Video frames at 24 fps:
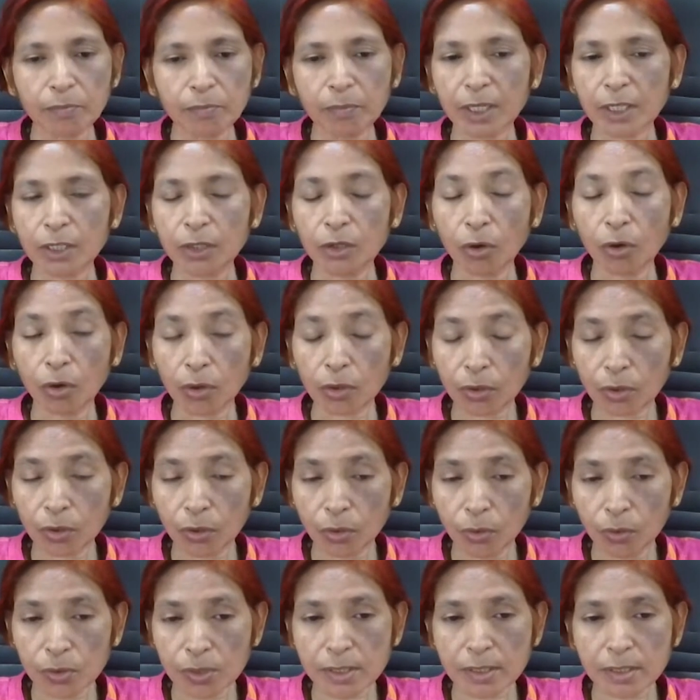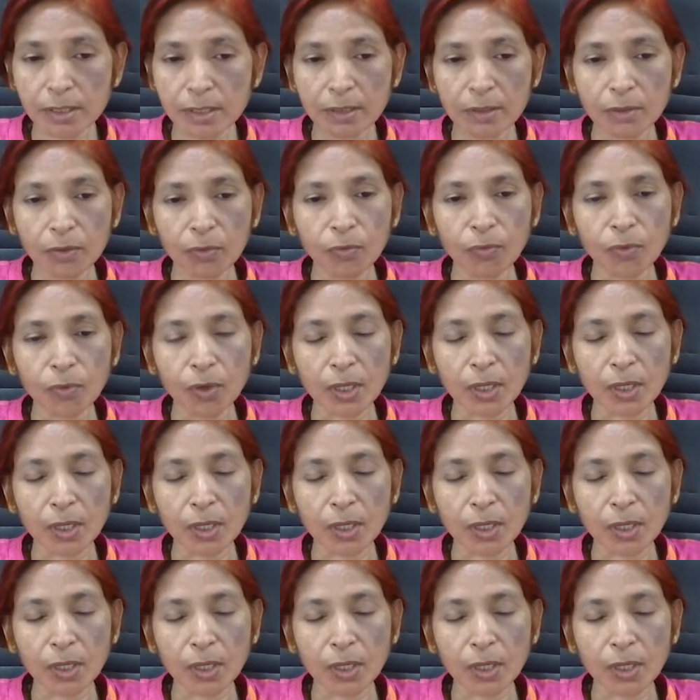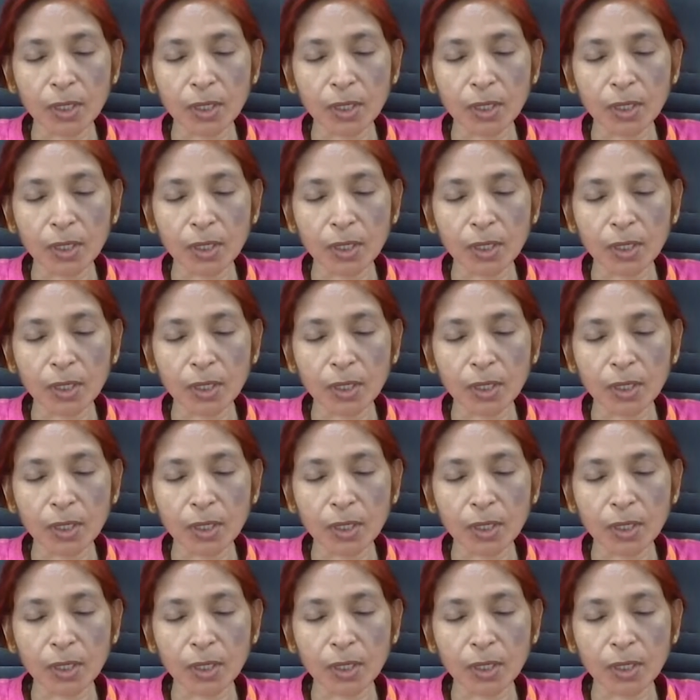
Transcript: but not close. Water is